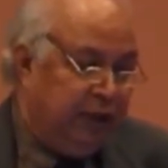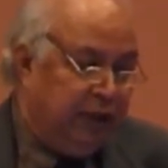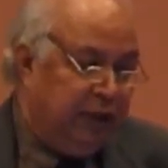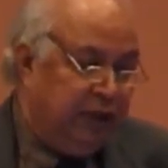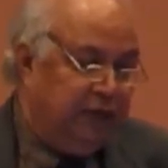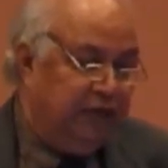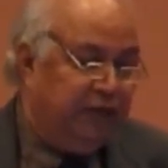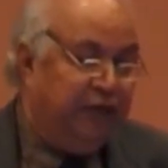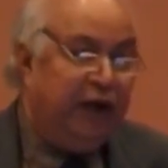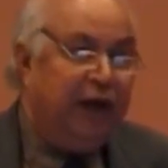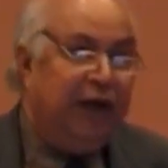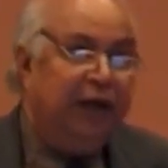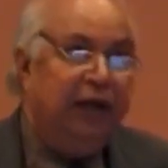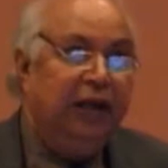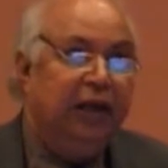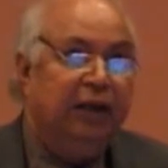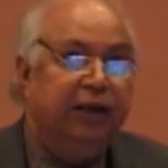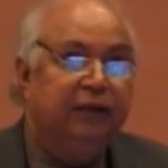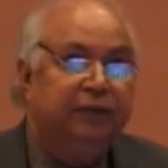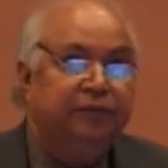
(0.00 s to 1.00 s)

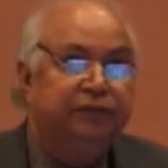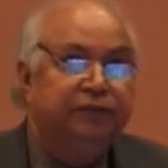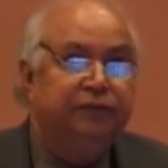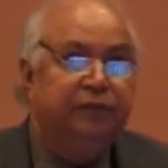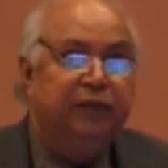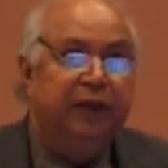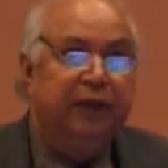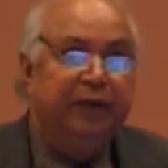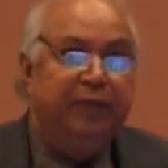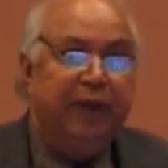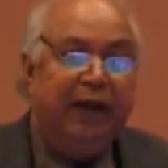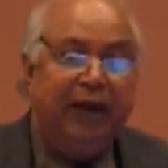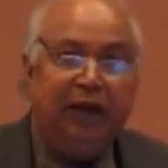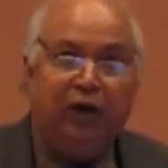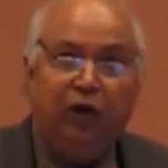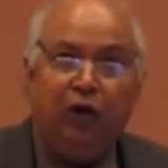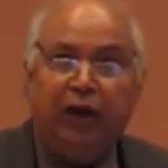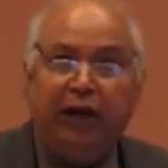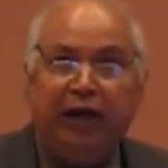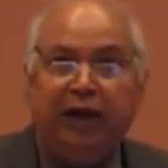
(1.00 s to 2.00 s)
while the
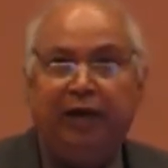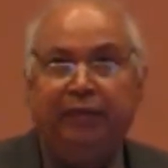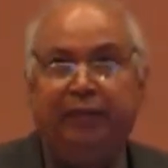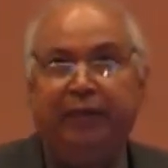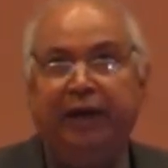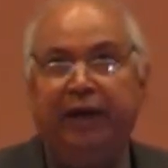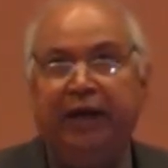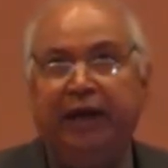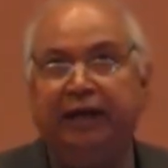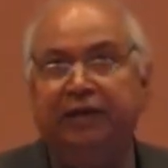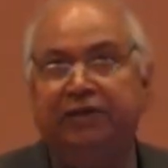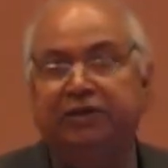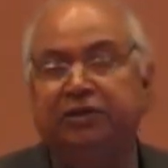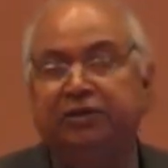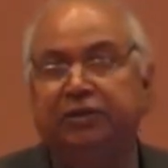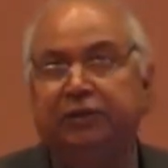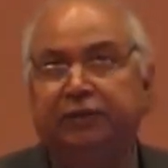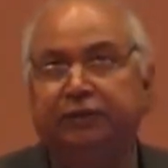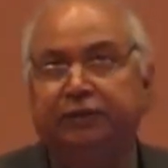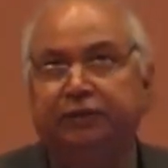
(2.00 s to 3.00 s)
Bangalore Academy
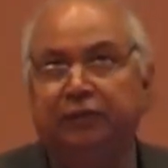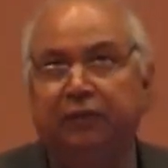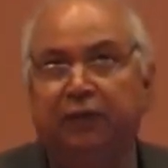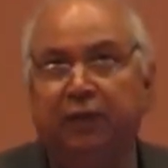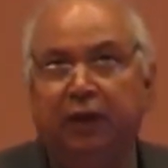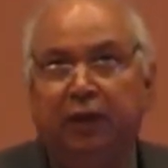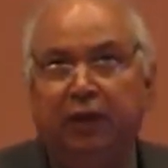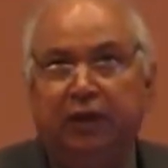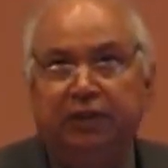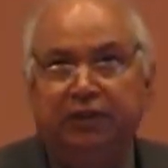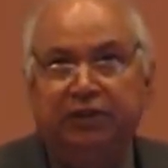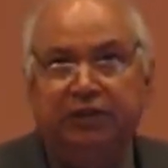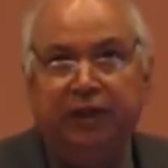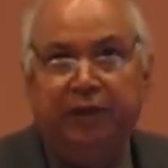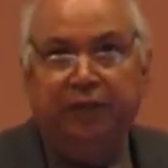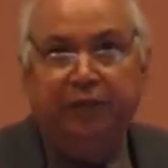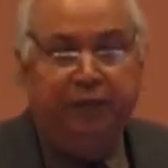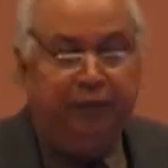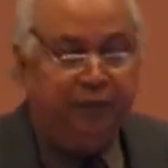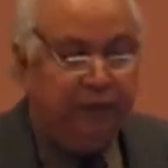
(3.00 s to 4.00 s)
has
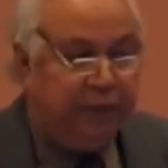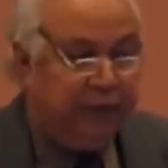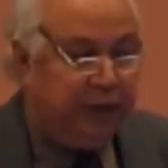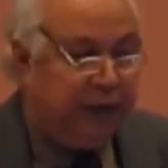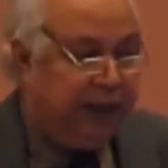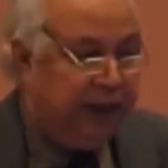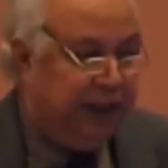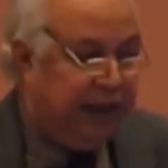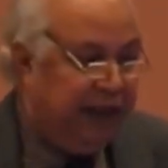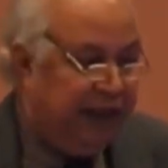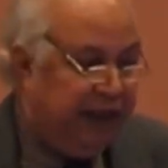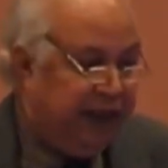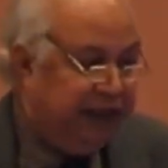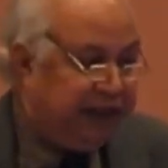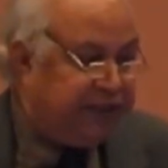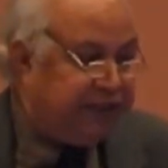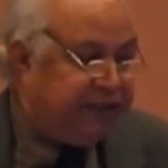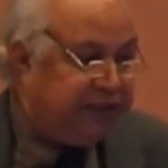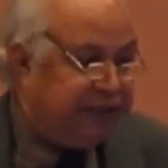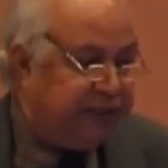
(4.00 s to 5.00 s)
some
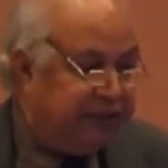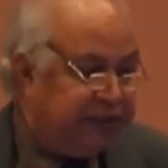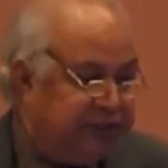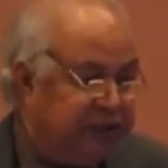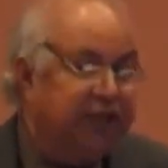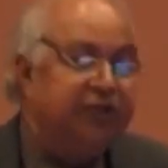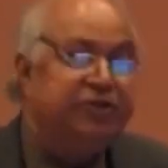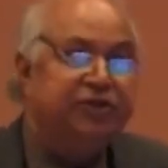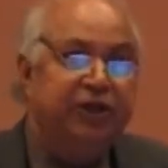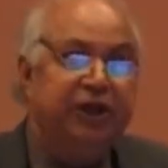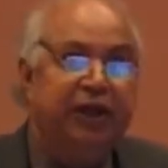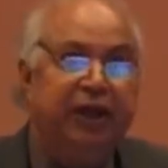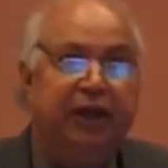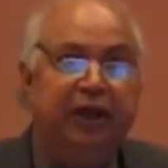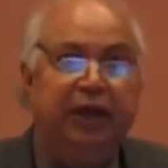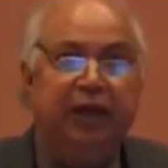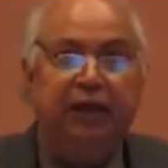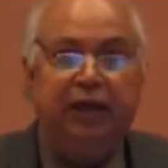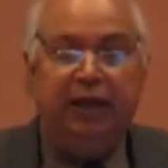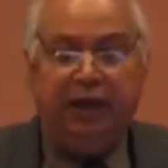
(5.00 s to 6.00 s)

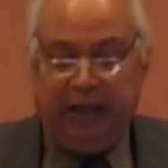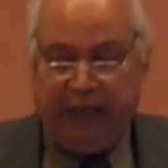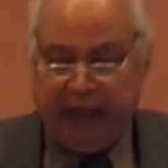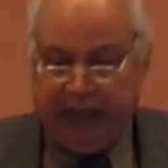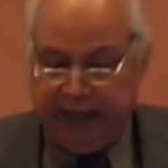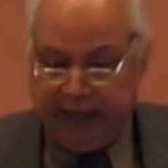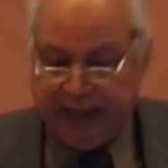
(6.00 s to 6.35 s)
860 and